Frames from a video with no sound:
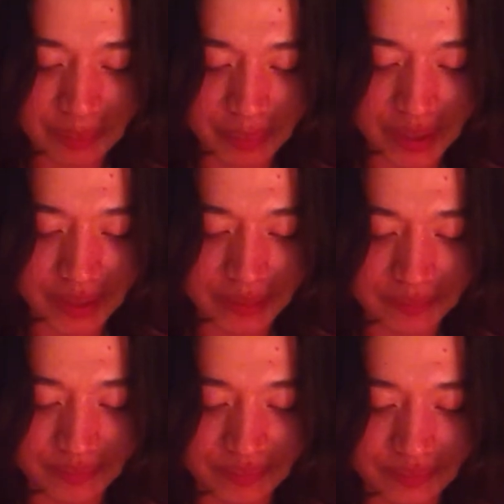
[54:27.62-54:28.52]
But
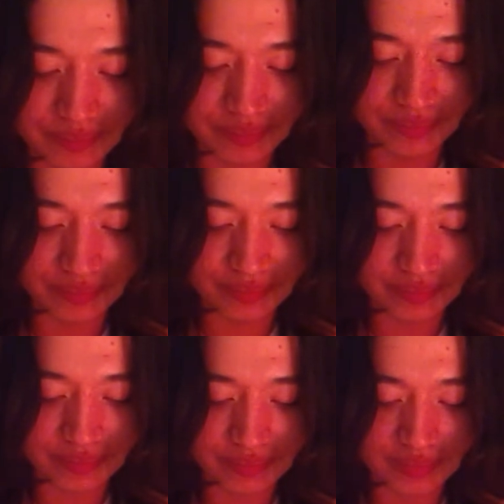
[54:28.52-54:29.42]

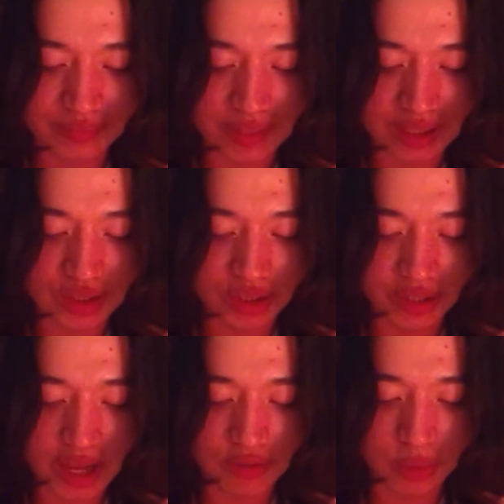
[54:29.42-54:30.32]
I still
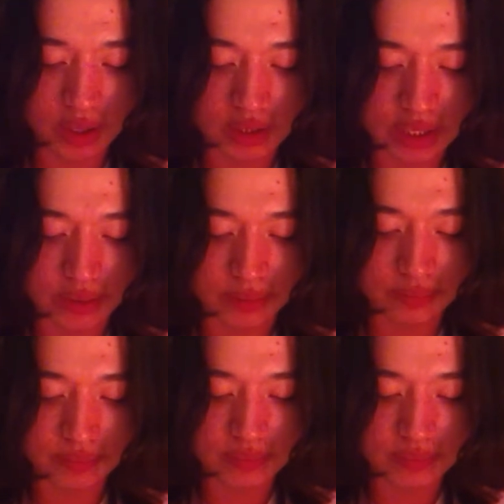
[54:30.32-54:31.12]
don't have it worked out.